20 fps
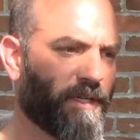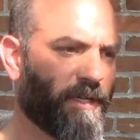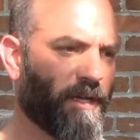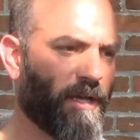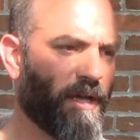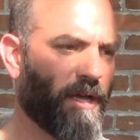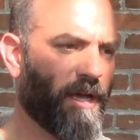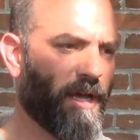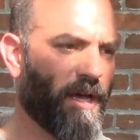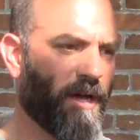
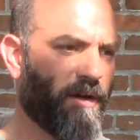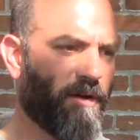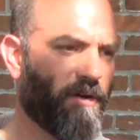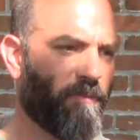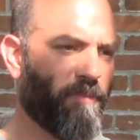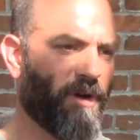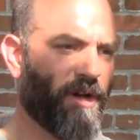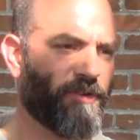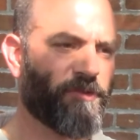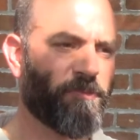how
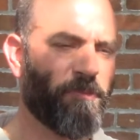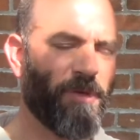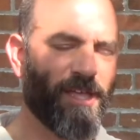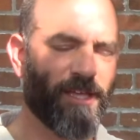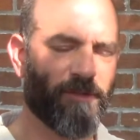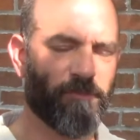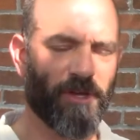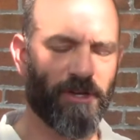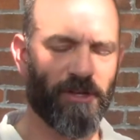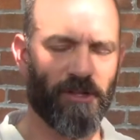much
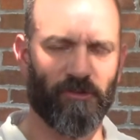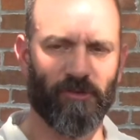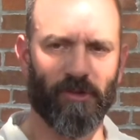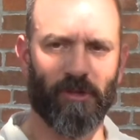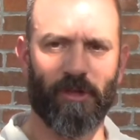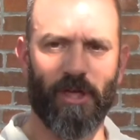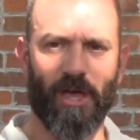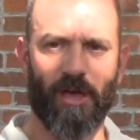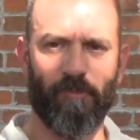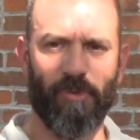pigment is
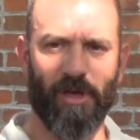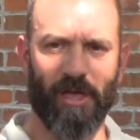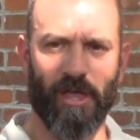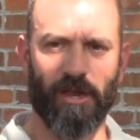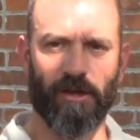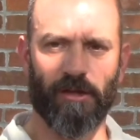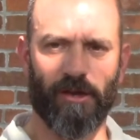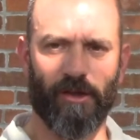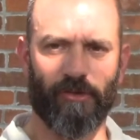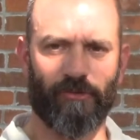in that
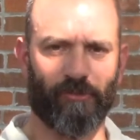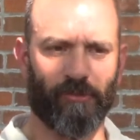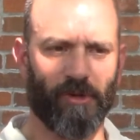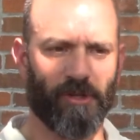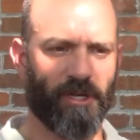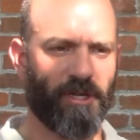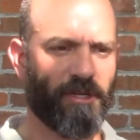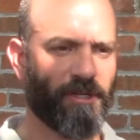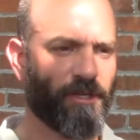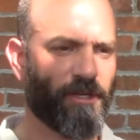paint. And it's
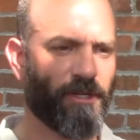really,